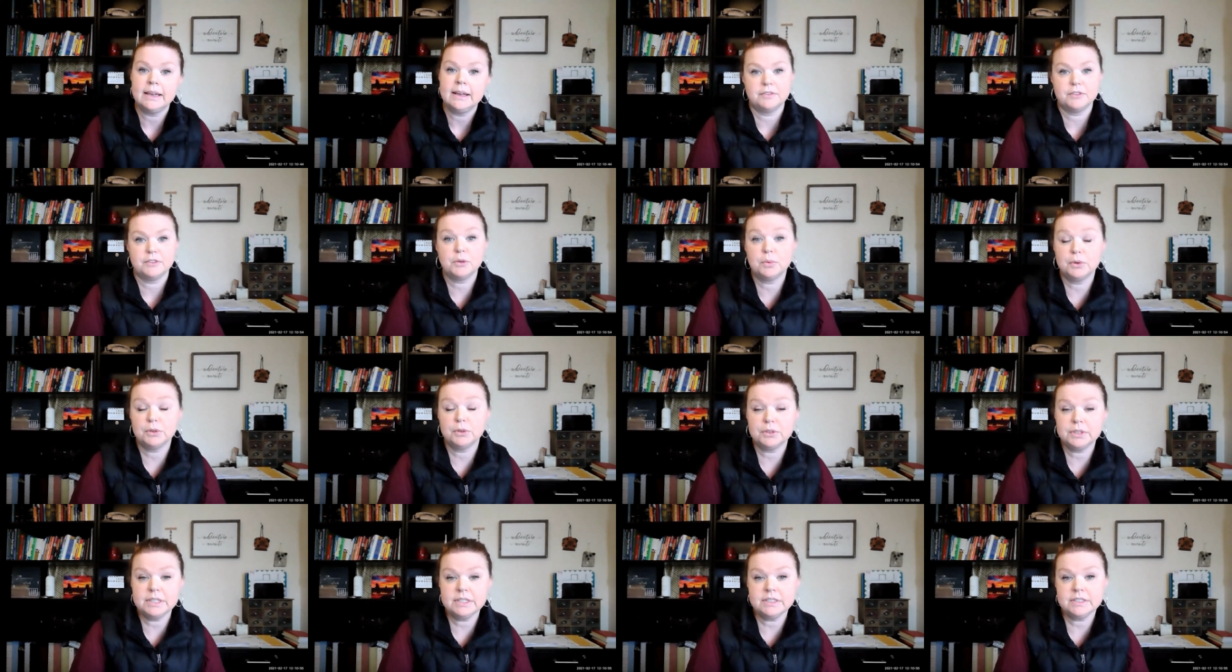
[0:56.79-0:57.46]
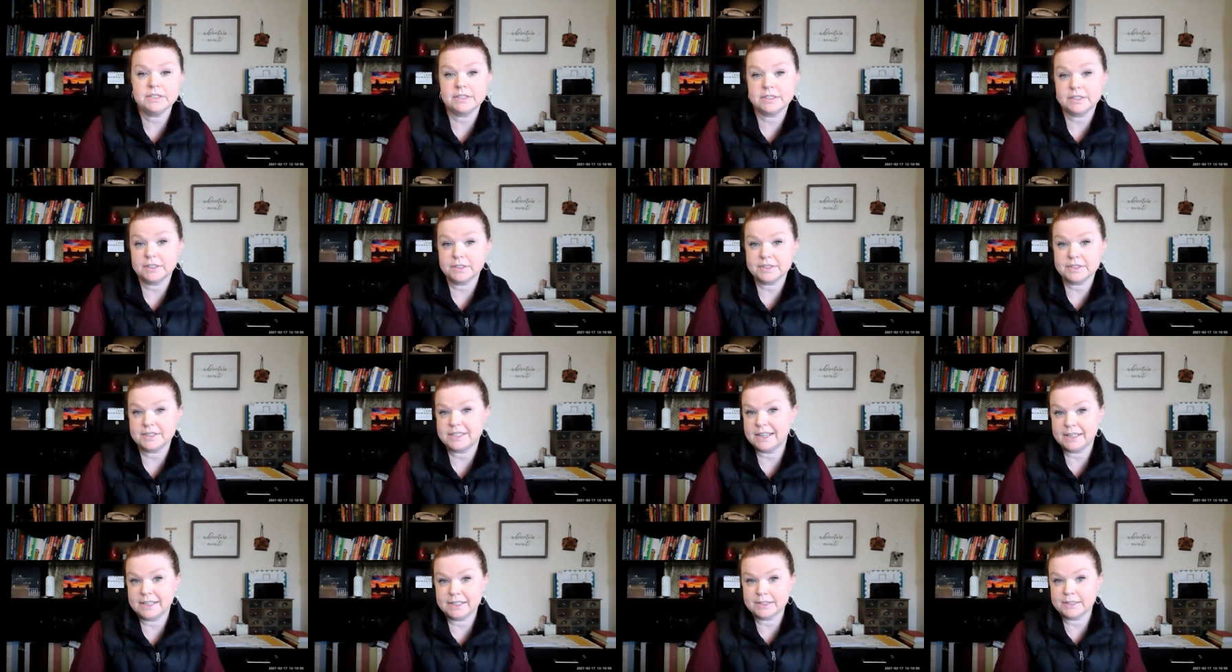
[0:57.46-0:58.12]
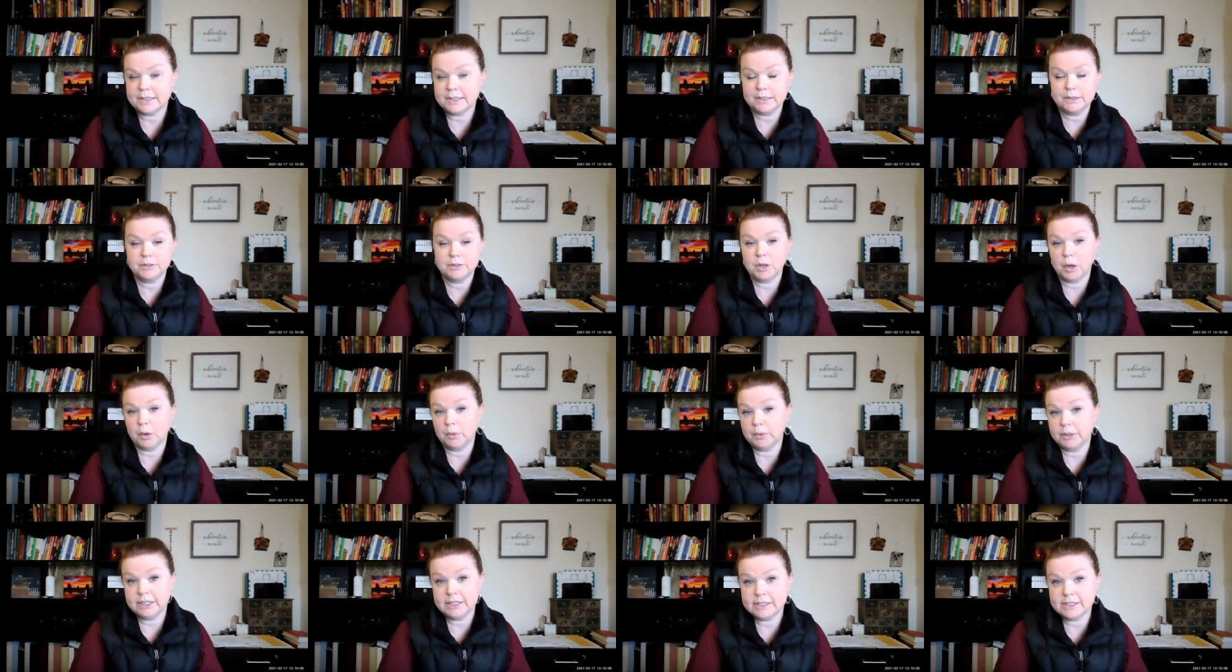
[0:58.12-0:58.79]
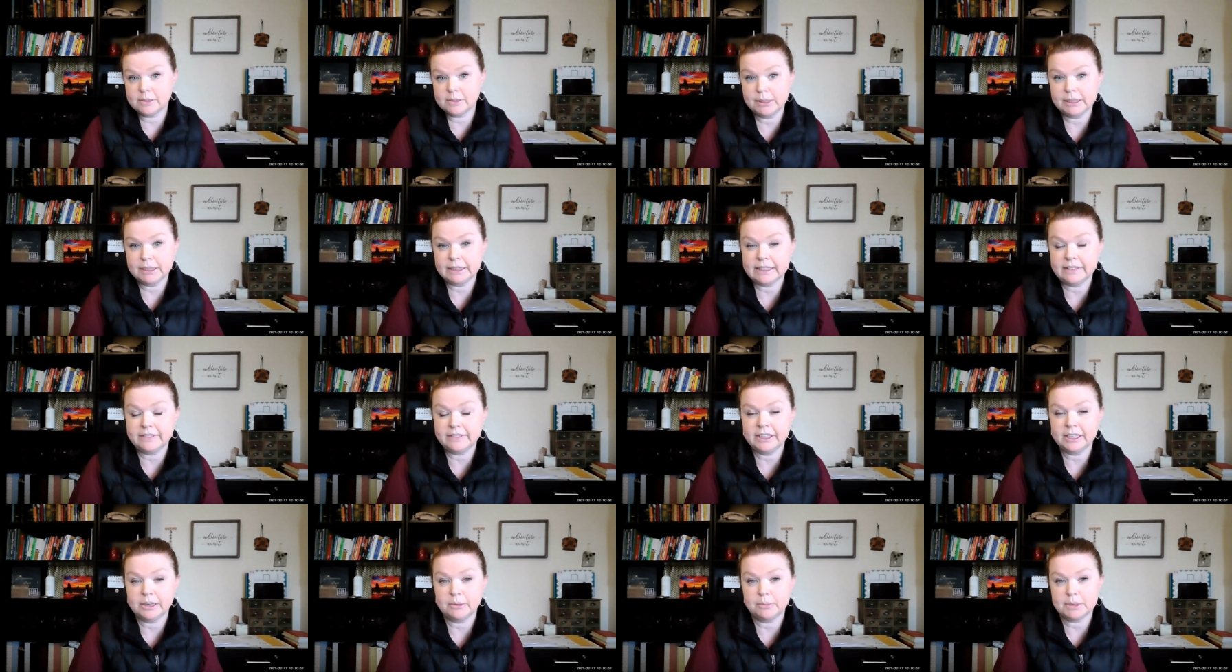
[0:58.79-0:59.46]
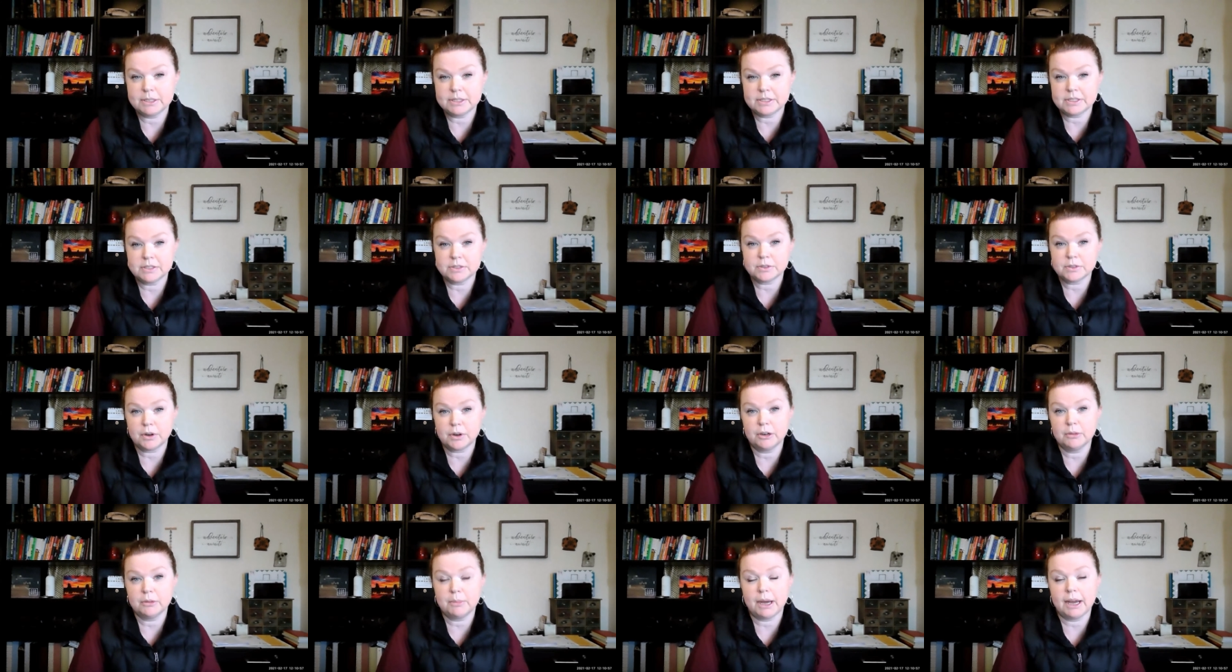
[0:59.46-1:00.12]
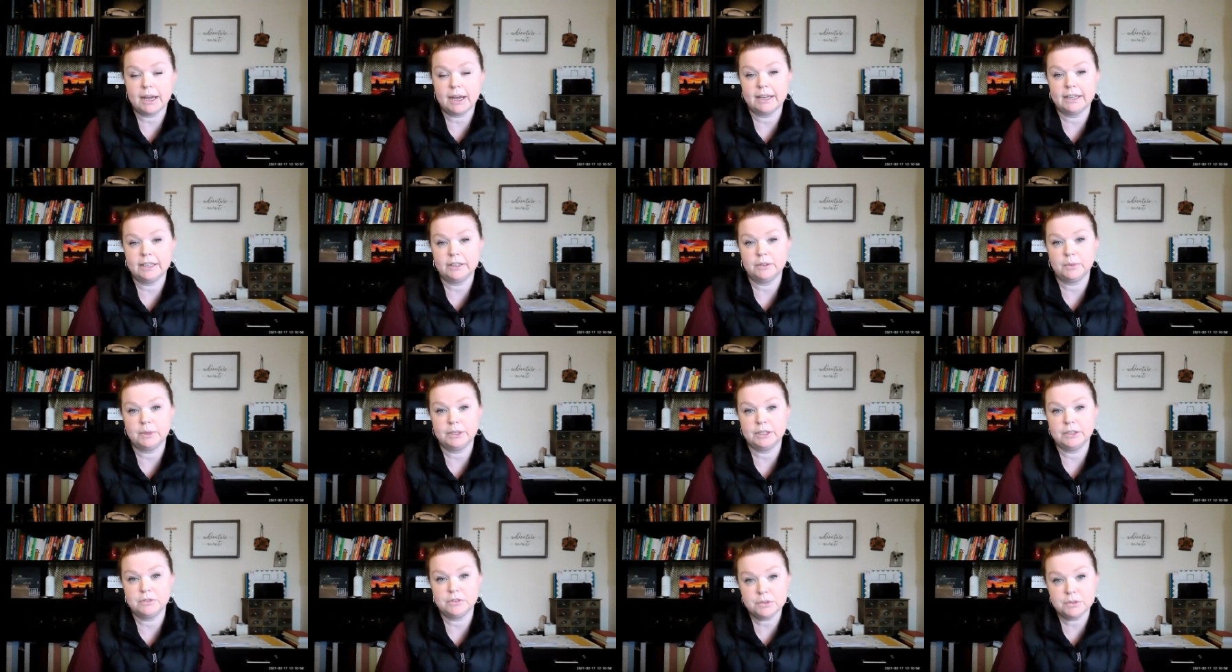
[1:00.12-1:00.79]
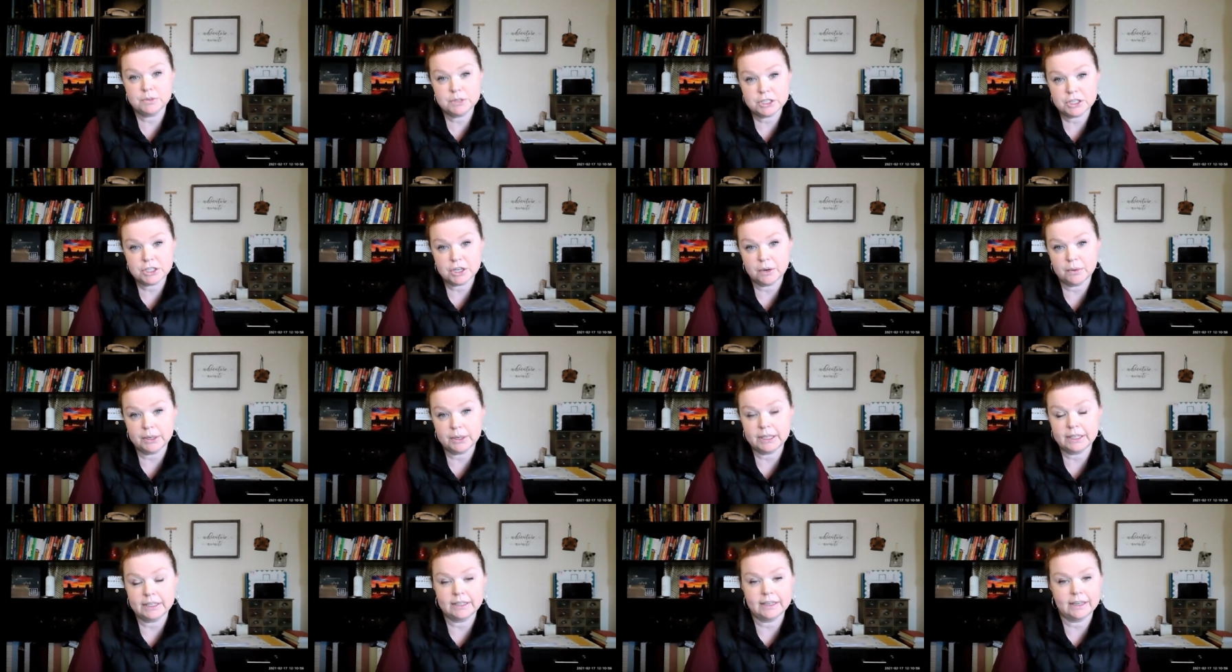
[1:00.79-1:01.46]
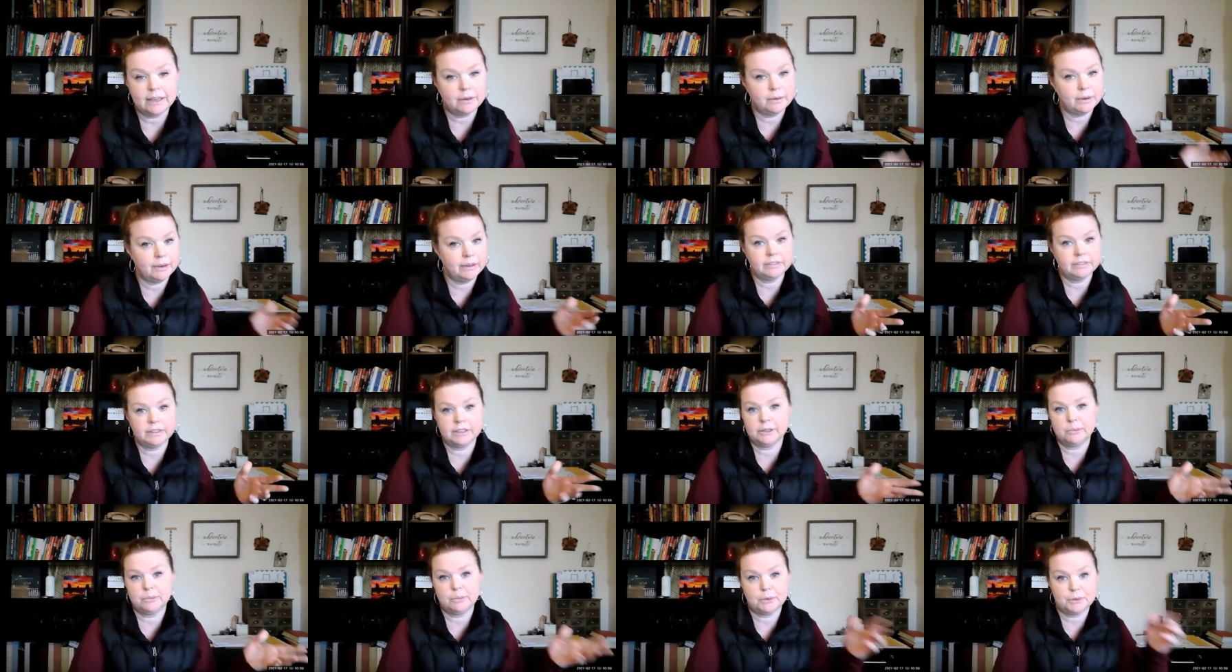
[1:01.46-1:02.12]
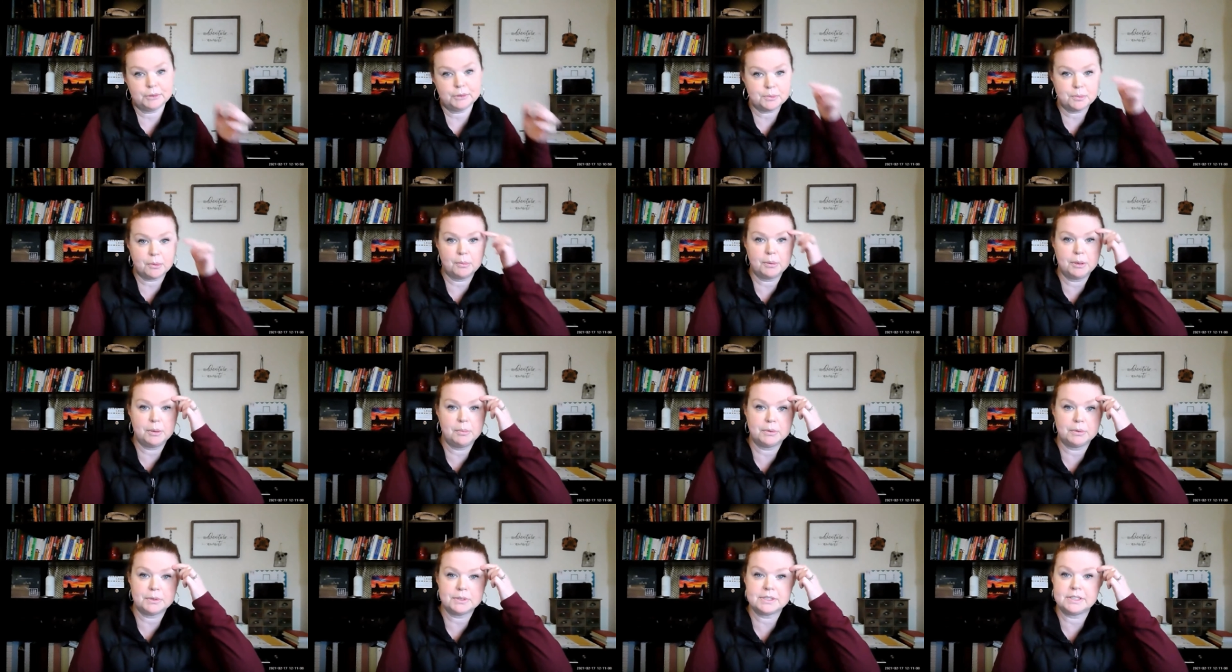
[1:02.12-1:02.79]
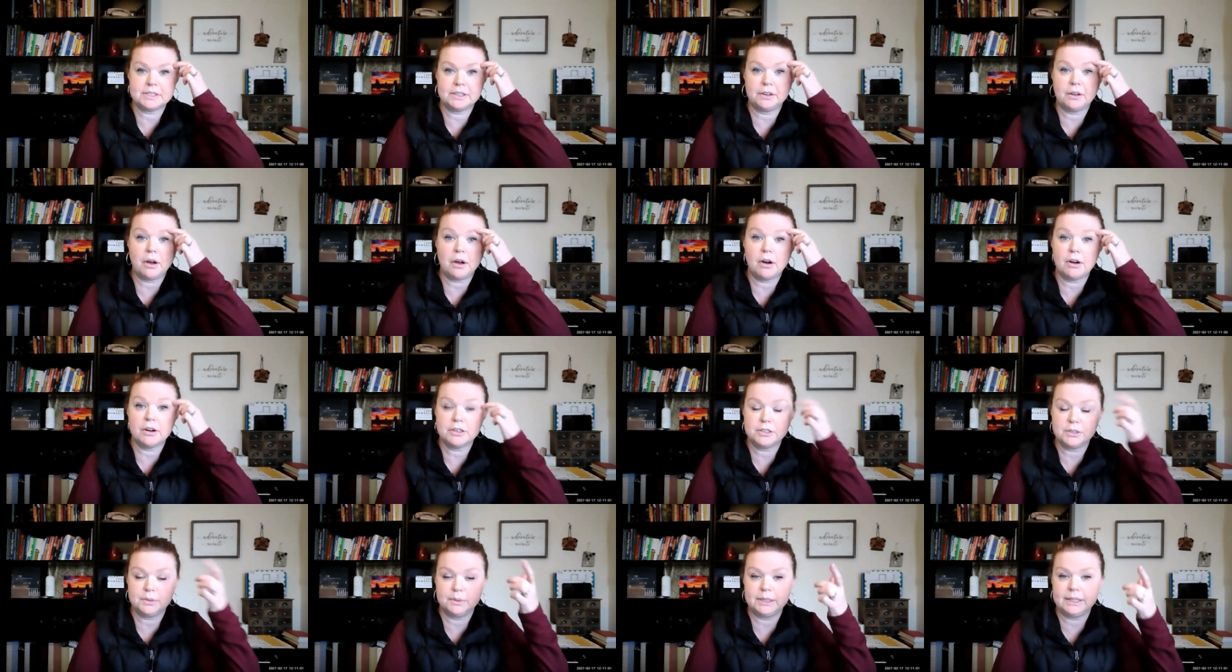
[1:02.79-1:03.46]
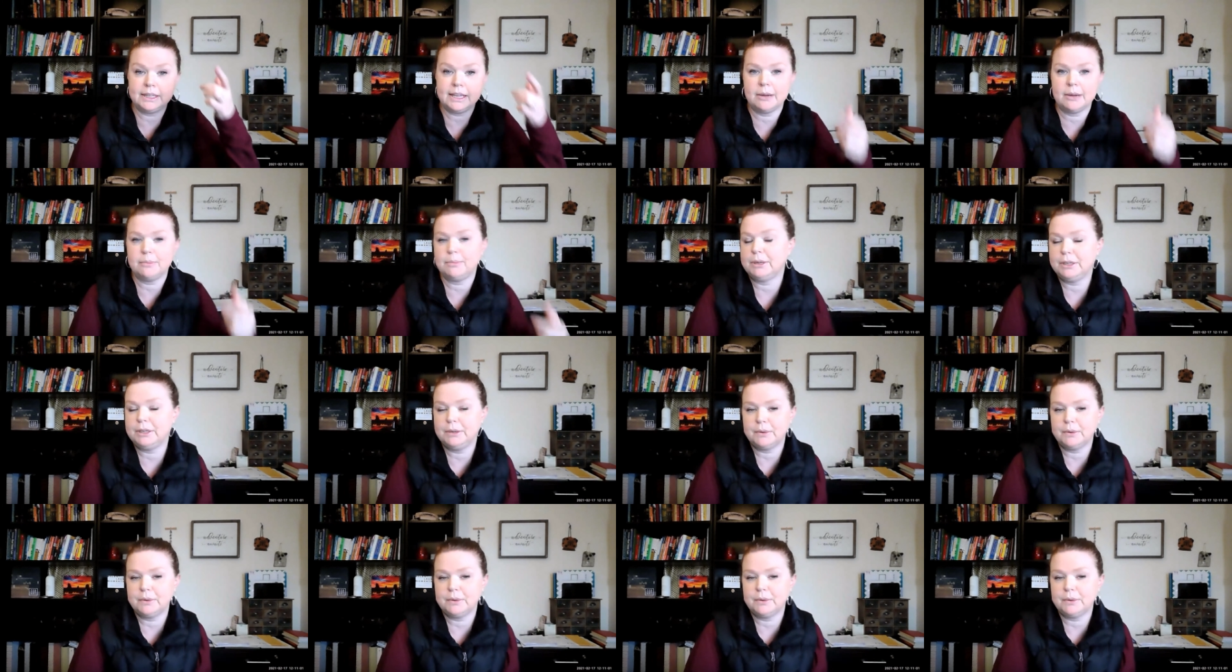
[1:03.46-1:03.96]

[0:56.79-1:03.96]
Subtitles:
The ruling still stands that you don't need to be leaving a business card behind when you do a showing. However, multiple people still are doing that, but